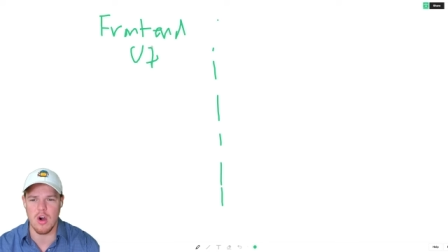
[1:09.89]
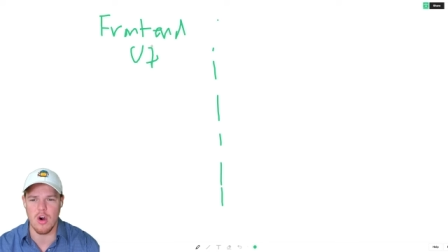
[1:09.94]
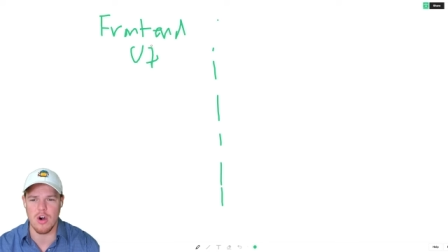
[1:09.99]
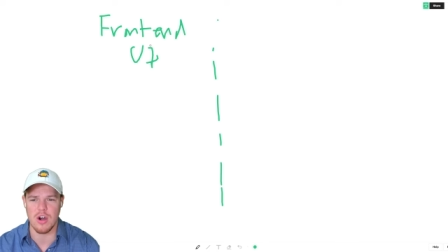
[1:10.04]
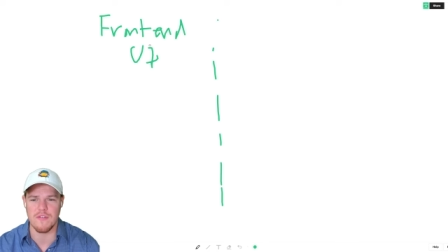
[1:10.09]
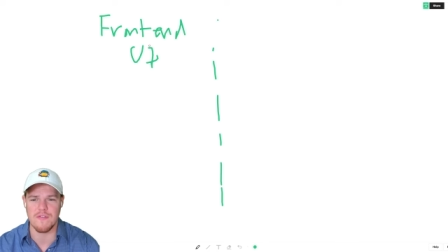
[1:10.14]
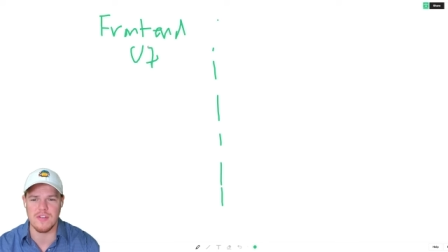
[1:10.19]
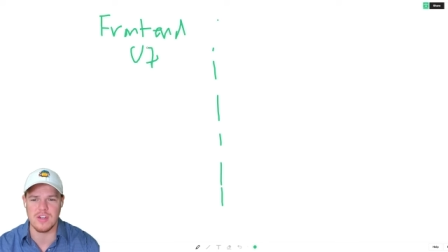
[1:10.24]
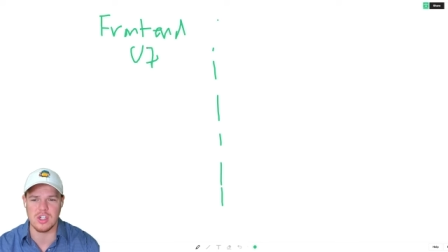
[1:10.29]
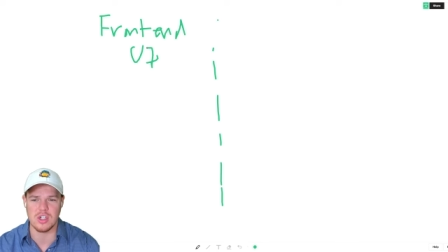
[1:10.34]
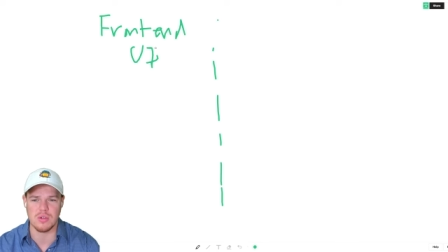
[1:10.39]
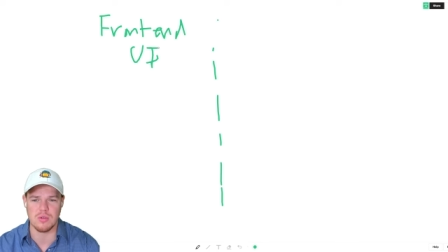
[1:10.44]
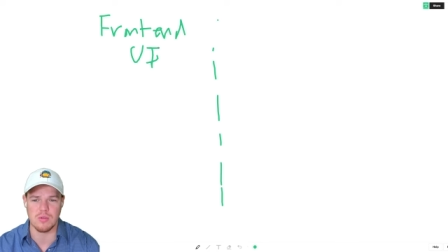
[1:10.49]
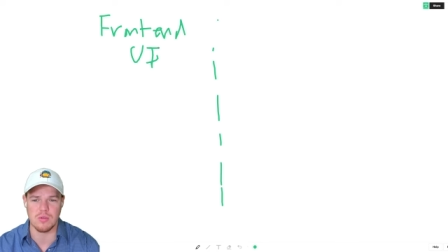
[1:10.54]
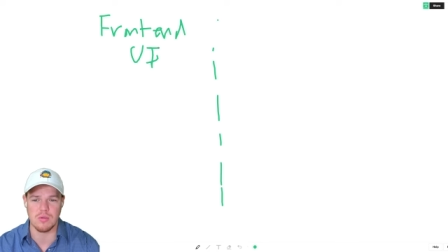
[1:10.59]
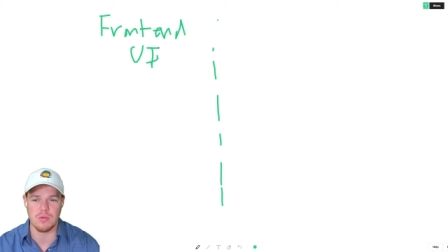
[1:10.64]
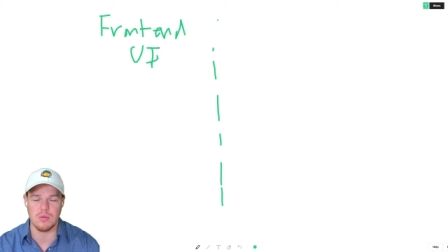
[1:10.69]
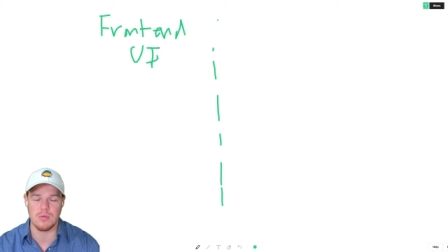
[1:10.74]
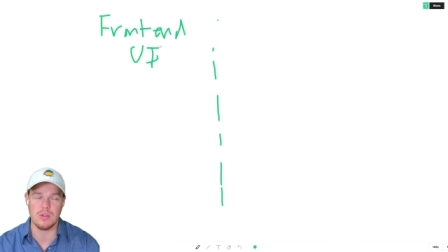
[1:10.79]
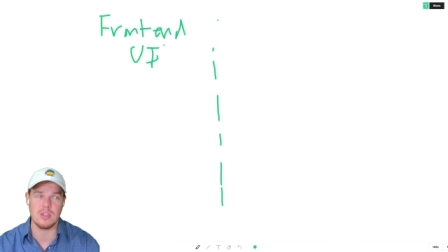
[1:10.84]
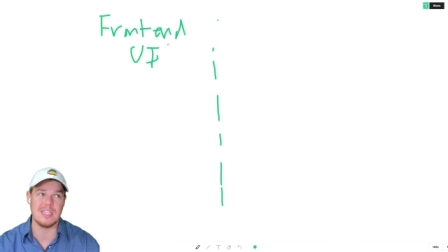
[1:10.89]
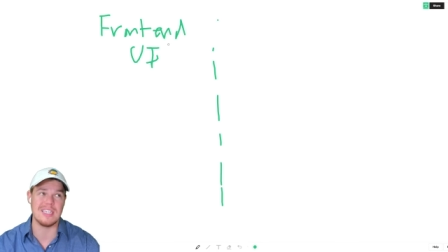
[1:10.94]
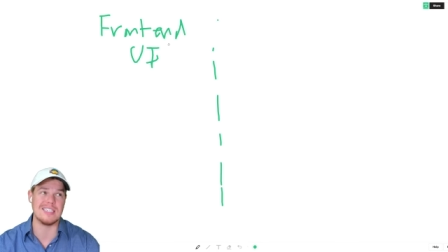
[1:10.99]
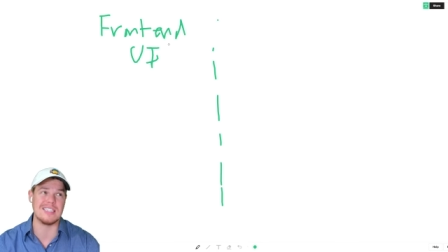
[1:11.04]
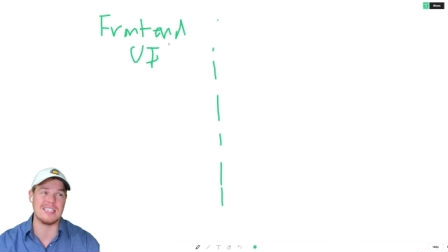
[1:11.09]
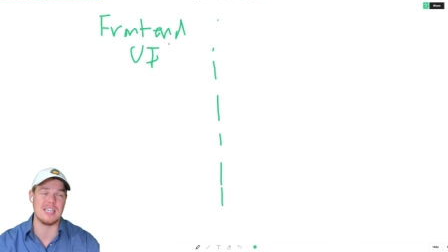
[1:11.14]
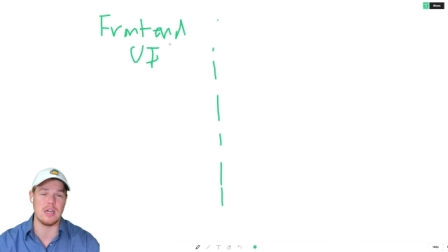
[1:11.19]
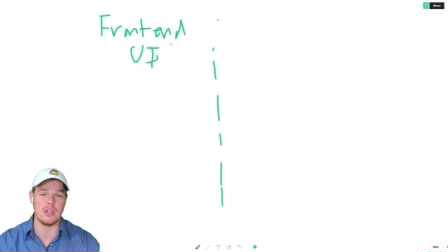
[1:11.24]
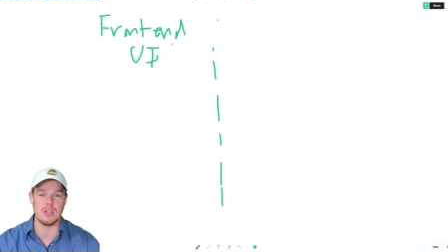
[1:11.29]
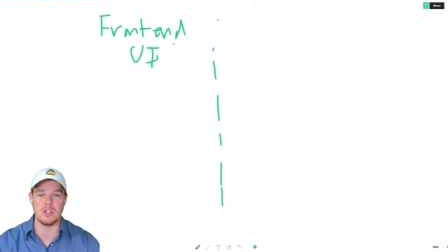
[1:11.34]
artificial
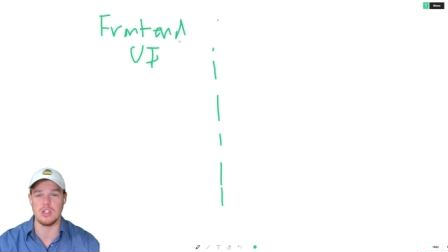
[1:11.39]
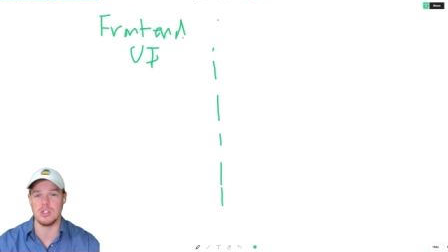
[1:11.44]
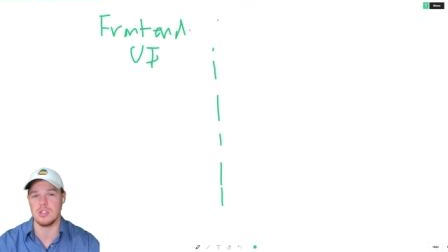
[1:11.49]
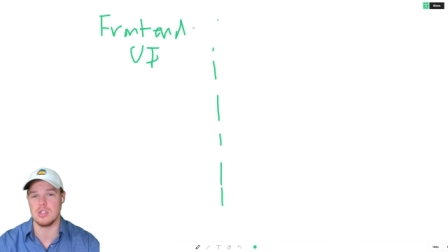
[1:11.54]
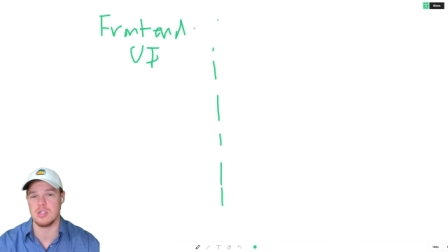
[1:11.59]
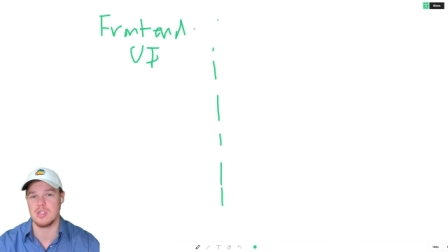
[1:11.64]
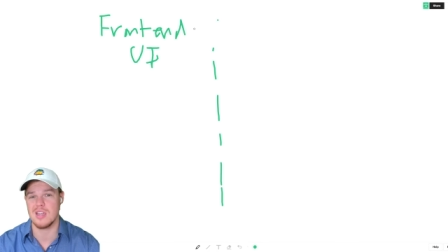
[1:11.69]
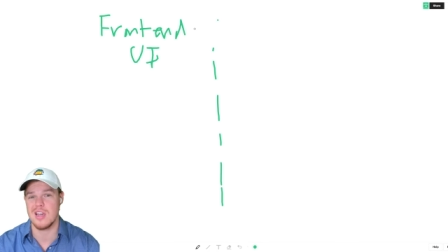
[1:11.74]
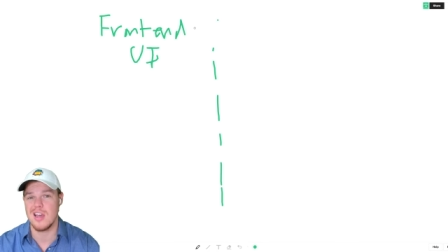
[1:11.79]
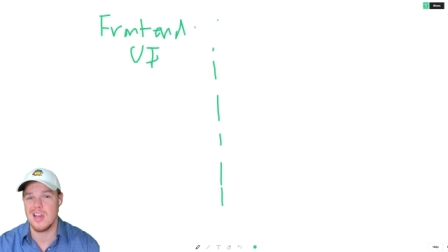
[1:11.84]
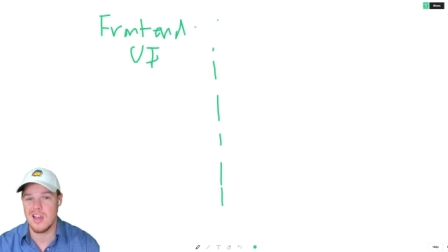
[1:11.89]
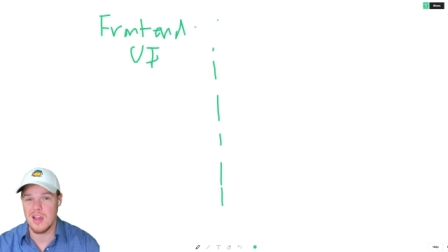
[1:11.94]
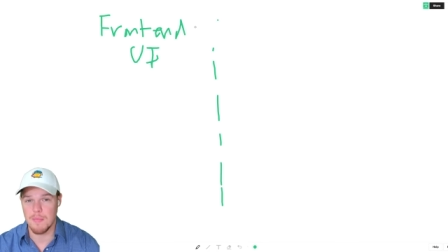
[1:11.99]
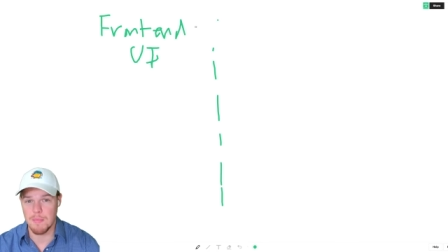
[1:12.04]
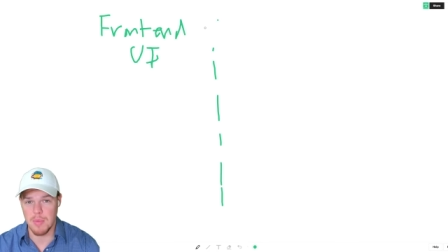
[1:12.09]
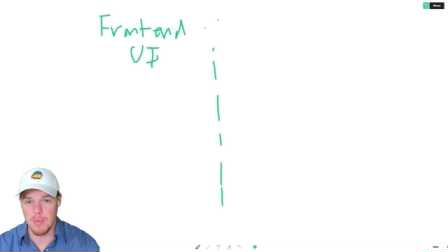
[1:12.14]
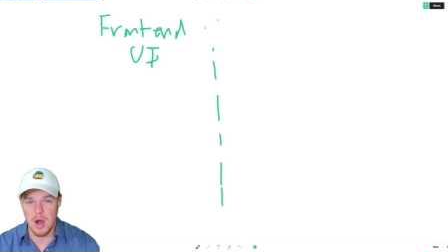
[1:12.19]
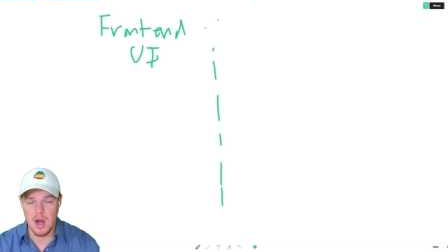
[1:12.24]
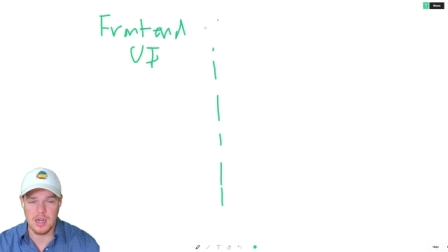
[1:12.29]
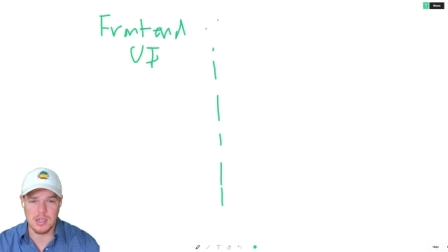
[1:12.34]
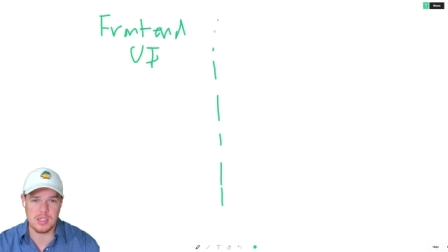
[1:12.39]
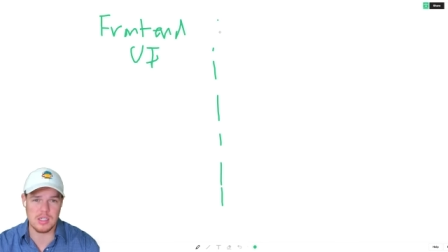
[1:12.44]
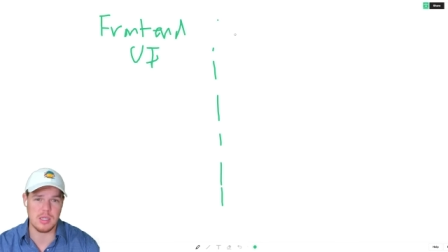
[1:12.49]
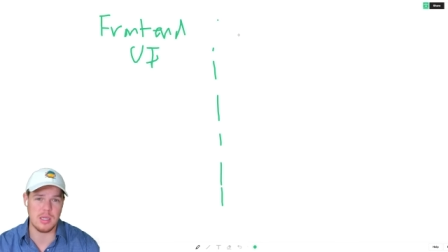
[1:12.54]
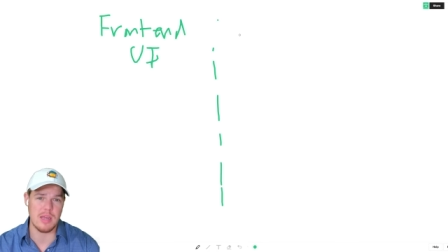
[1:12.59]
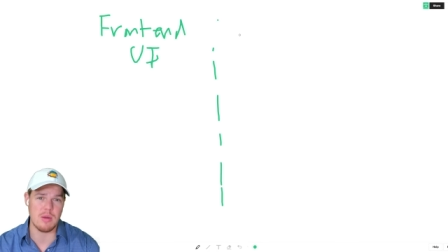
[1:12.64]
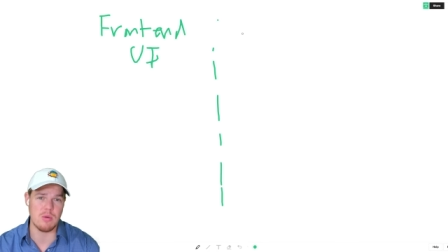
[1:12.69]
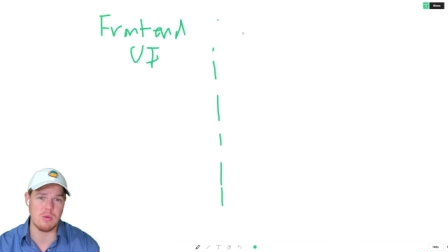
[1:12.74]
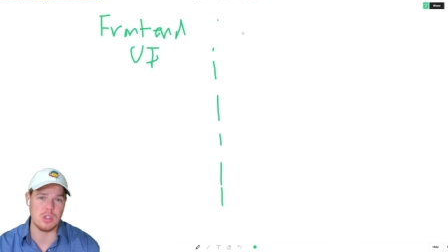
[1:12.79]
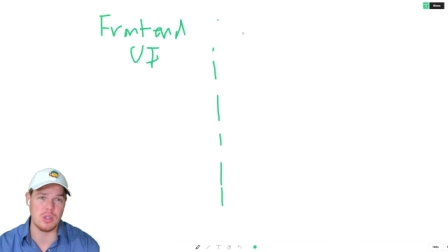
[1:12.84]
intelligence bots,
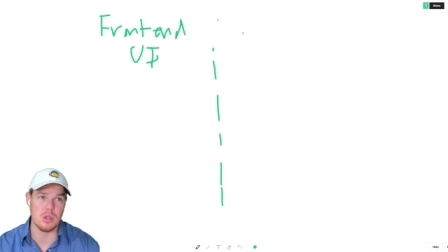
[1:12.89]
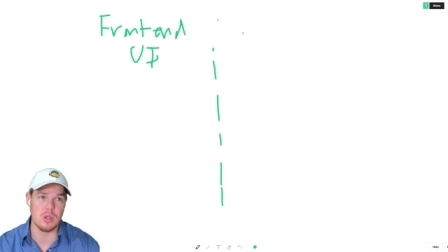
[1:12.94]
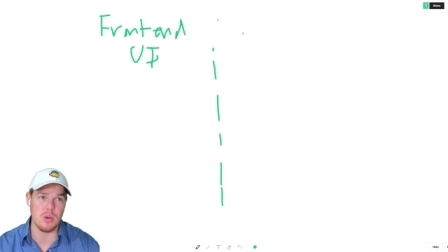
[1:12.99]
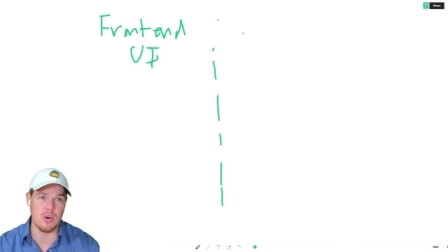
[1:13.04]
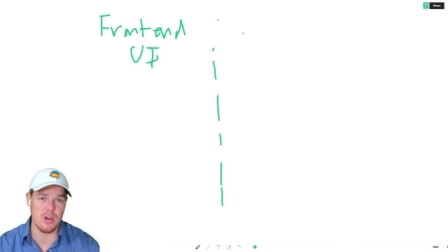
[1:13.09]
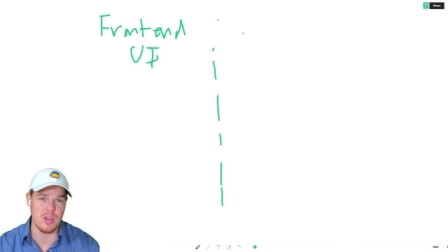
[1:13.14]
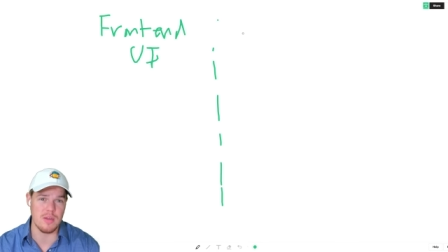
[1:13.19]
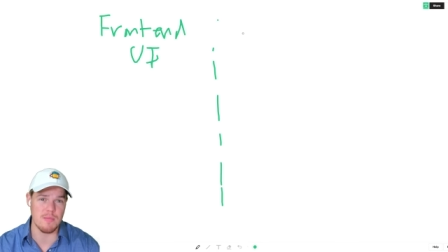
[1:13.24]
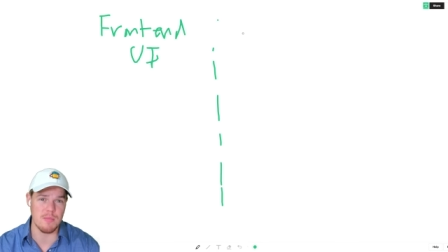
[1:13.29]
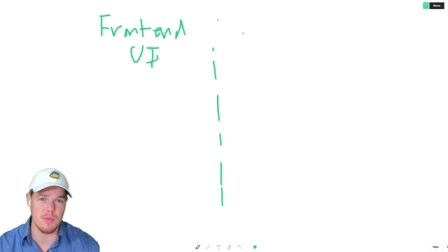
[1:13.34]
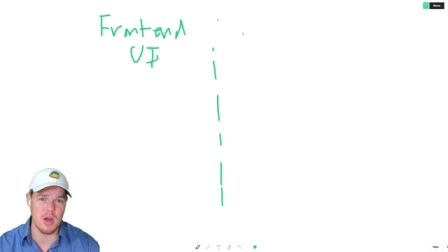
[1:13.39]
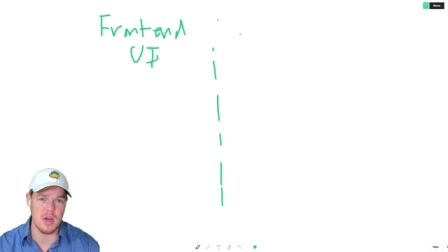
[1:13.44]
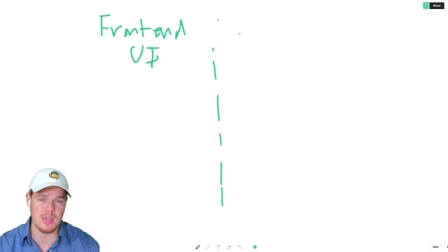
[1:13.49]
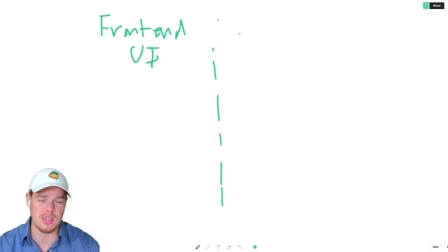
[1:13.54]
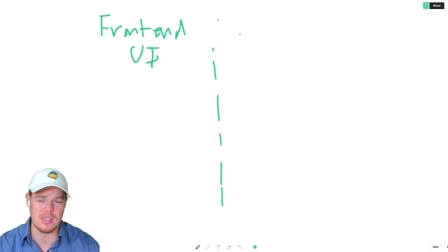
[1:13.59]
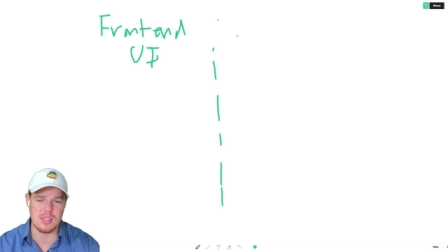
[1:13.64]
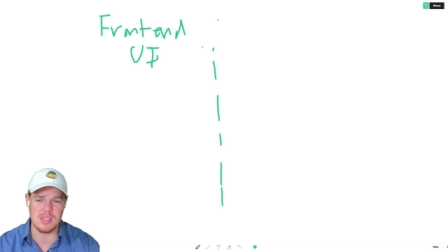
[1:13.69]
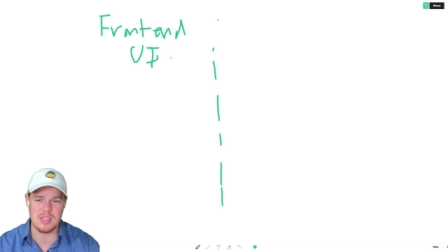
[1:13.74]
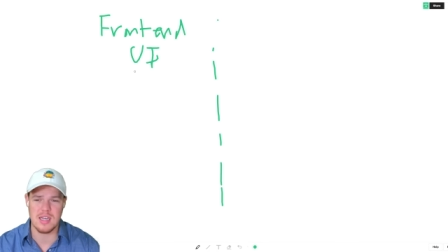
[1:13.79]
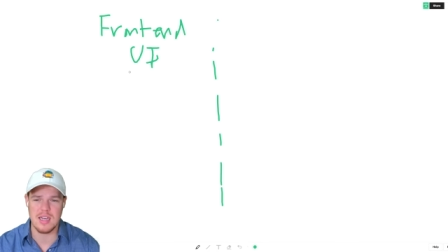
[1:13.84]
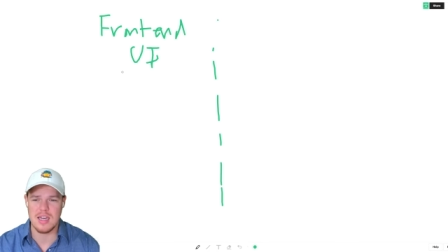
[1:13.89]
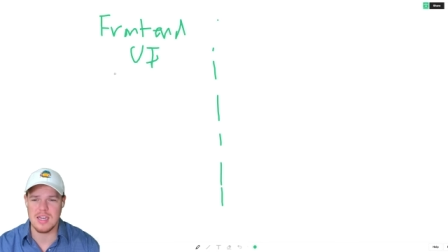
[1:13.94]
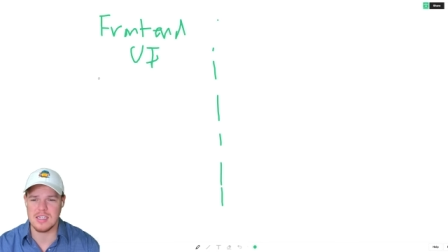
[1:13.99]
language learning bots,